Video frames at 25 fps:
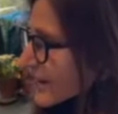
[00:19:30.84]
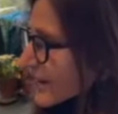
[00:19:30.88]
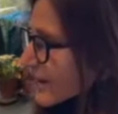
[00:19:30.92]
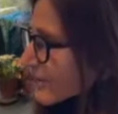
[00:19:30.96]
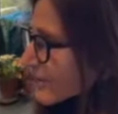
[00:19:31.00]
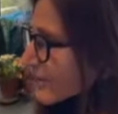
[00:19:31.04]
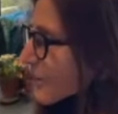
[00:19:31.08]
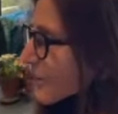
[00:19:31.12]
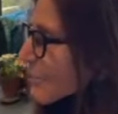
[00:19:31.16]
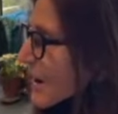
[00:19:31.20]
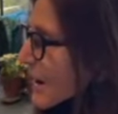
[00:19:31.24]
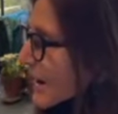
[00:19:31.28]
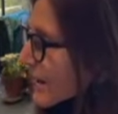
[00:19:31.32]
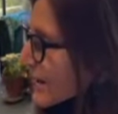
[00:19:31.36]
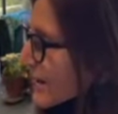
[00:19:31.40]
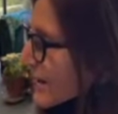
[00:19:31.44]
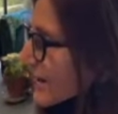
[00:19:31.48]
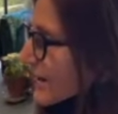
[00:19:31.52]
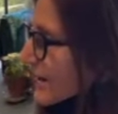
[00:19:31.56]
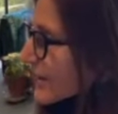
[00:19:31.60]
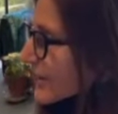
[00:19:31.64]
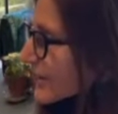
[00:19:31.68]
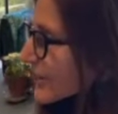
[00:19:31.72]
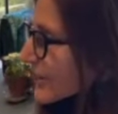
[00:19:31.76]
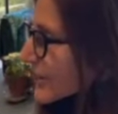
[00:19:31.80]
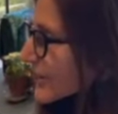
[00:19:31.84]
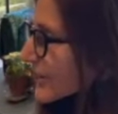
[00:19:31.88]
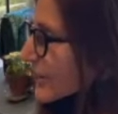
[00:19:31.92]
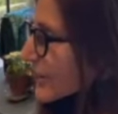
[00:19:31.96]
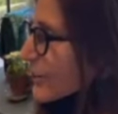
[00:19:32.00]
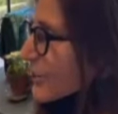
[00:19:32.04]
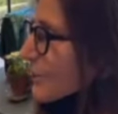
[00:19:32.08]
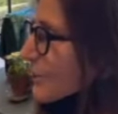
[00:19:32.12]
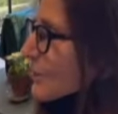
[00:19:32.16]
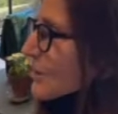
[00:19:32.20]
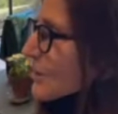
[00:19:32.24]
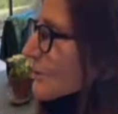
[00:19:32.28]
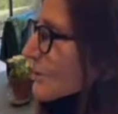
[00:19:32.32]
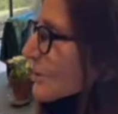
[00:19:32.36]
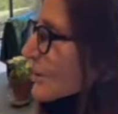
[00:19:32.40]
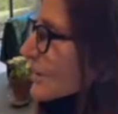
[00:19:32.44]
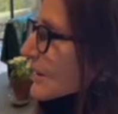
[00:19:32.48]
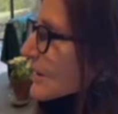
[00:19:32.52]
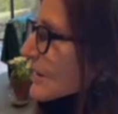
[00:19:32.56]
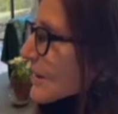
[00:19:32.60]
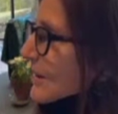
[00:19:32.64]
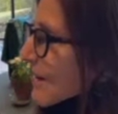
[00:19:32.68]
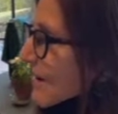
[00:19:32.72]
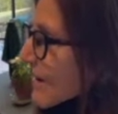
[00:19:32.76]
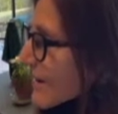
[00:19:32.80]
reminding us who we
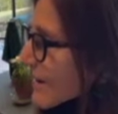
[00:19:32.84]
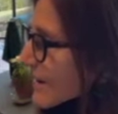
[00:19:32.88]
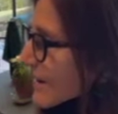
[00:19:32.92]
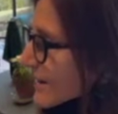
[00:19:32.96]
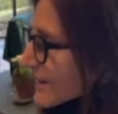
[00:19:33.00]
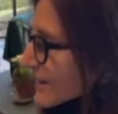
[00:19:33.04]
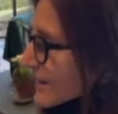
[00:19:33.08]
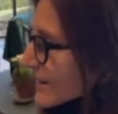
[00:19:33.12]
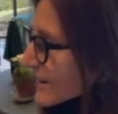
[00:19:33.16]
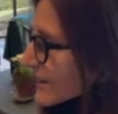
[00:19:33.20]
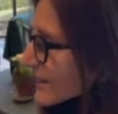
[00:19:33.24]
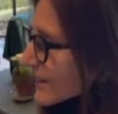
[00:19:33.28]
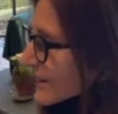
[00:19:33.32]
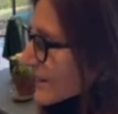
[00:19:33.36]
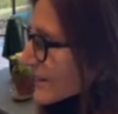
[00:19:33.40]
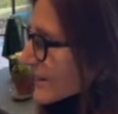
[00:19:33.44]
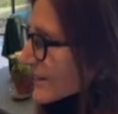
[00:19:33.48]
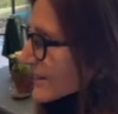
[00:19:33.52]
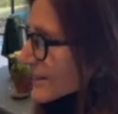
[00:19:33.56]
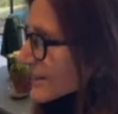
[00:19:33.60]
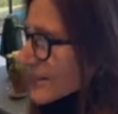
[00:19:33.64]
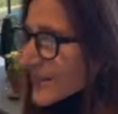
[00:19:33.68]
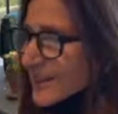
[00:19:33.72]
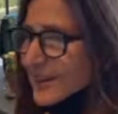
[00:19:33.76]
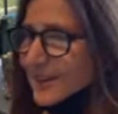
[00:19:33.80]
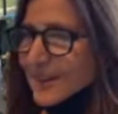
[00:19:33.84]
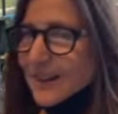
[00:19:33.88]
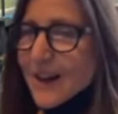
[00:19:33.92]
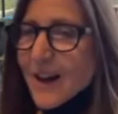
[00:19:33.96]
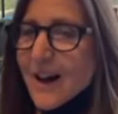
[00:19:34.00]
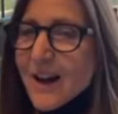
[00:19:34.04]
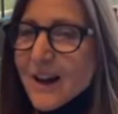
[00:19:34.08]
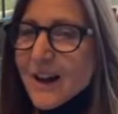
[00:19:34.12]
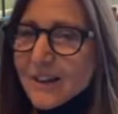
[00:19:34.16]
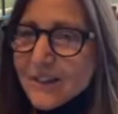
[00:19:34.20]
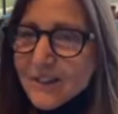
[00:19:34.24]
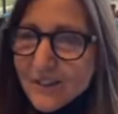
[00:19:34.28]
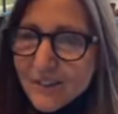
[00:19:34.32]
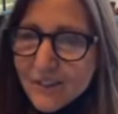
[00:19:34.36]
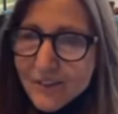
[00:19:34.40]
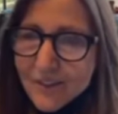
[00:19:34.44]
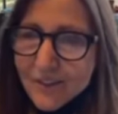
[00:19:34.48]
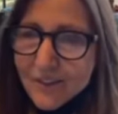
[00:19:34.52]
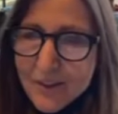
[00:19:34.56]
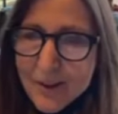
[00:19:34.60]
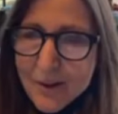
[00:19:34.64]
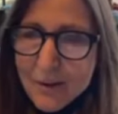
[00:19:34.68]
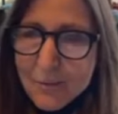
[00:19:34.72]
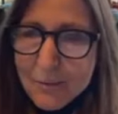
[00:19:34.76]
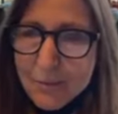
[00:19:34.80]
really are, God's
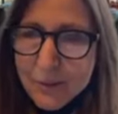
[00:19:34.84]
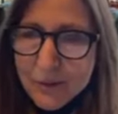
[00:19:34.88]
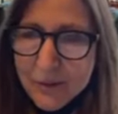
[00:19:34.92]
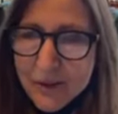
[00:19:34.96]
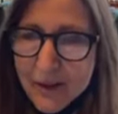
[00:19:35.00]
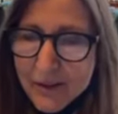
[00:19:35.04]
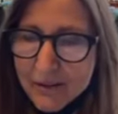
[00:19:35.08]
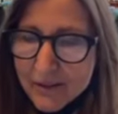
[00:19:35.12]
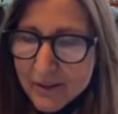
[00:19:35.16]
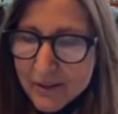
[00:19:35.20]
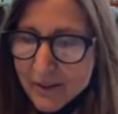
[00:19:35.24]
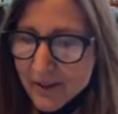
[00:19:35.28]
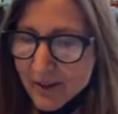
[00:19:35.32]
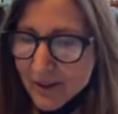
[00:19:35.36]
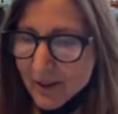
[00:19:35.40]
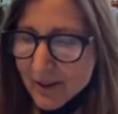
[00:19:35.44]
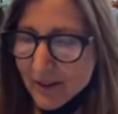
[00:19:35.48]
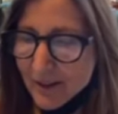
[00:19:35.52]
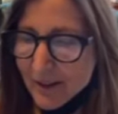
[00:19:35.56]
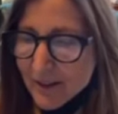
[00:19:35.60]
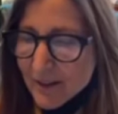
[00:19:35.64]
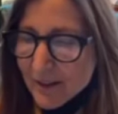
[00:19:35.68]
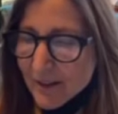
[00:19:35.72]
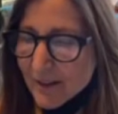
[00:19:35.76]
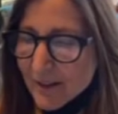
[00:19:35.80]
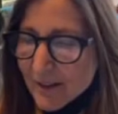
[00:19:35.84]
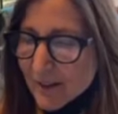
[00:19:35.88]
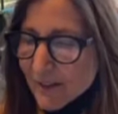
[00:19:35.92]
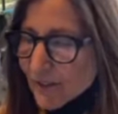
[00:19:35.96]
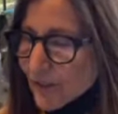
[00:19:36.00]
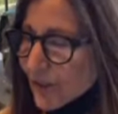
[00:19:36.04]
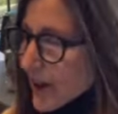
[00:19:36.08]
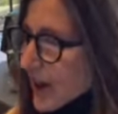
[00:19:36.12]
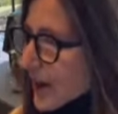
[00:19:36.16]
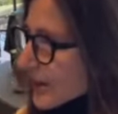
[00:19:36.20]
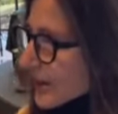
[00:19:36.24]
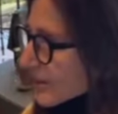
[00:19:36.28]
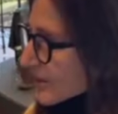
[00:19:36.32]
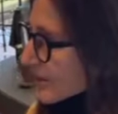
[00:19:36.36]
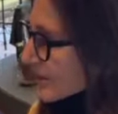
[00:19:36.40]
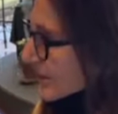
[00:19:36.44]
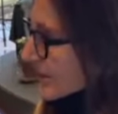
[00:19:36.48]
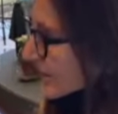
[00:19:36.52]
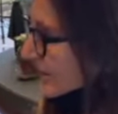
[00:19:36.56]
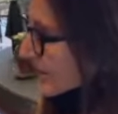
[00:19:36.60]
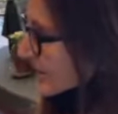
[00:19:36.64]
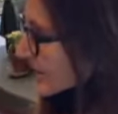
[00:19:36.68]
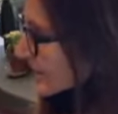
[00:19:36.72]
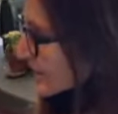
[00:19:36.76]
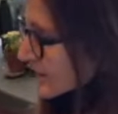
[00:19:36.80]
beloved child,
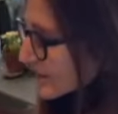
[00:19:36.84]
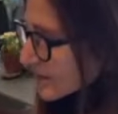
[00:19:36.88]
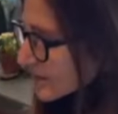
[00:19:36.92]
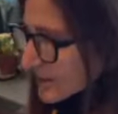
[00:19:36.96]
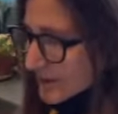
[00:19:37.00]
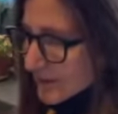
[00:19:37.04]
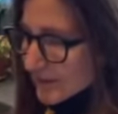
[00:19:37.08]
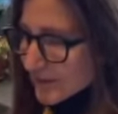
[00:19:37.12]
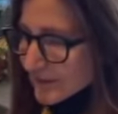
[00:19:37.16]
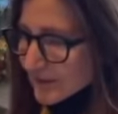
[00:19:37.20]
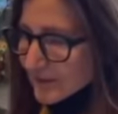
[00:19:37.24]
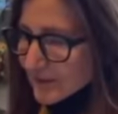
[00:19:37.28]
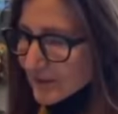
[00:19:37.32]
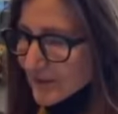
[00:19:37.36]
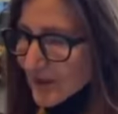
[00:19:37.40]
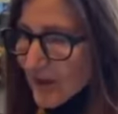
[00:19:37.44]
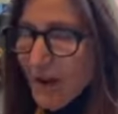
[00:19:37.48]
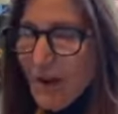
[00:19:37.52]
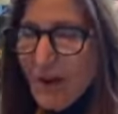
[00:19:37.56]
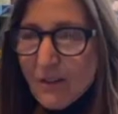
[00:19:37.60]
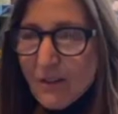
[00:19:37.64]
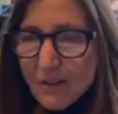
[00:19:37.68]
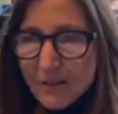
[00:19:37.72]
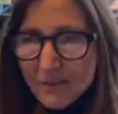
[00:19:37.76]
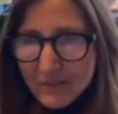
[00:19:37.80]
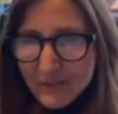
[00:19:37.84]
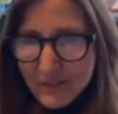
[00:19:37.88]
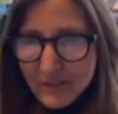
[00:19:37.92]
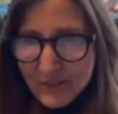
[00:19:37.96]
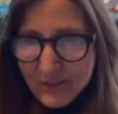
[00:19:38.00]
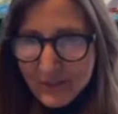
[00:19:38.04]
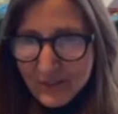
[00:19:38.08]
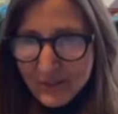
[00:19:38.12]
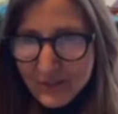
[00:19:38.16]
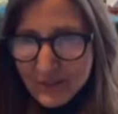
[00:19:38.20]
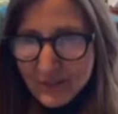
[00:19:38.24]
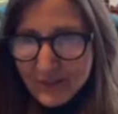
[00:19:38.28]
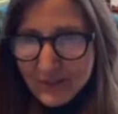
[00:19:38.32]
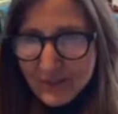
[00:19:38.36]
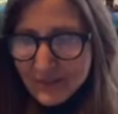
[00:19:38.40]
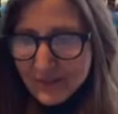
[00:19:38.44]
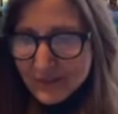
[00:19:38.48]
all of us.